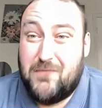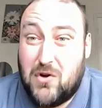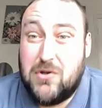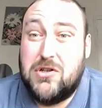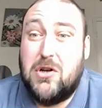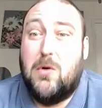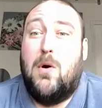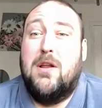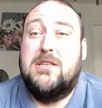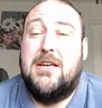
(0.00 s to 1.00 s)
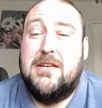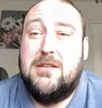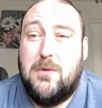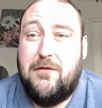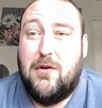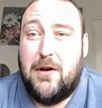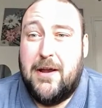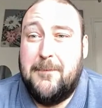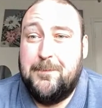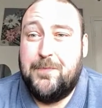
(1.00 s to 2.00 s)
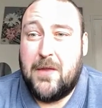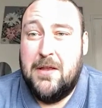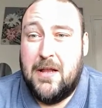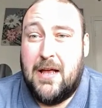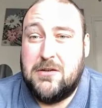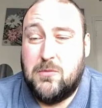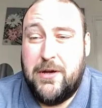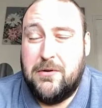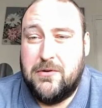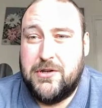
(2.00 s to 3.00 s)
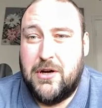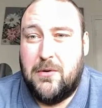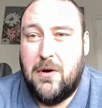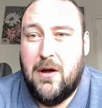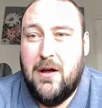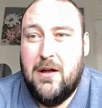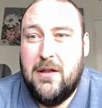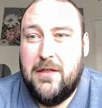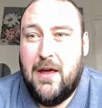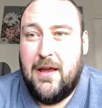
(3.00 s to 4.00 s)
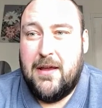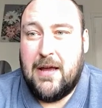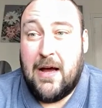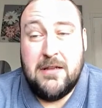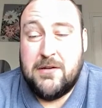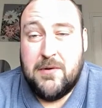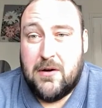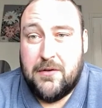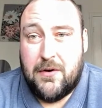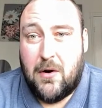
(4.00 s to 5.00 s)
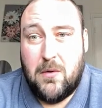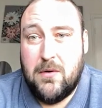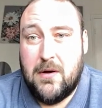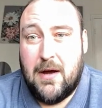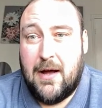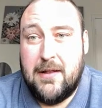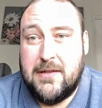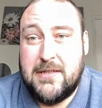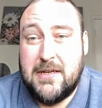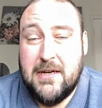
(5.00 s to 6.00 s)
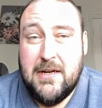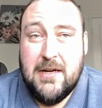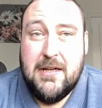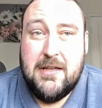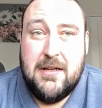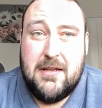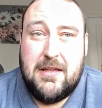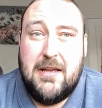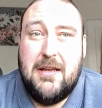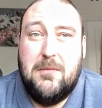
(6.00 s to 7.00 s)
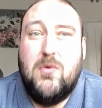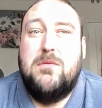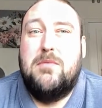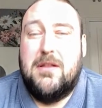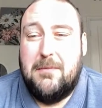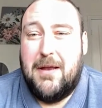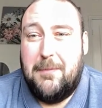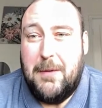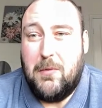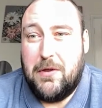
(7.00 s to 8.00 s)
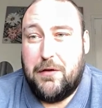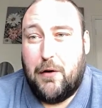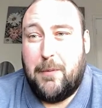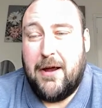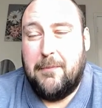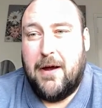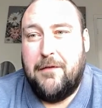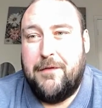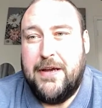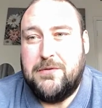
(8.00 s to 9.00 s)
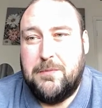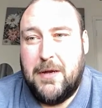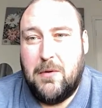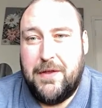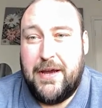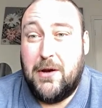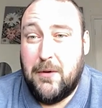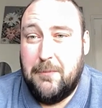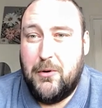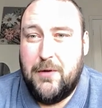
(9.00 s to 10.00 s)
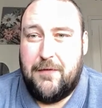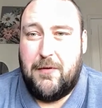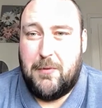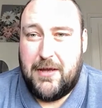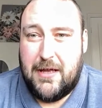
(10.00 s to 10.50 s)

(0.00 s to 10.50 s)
good as the quality is that we've got in the last week or so, they can't do it on their own. And the thing I think many people would throw back in my face would be, well, they're going to improve everybody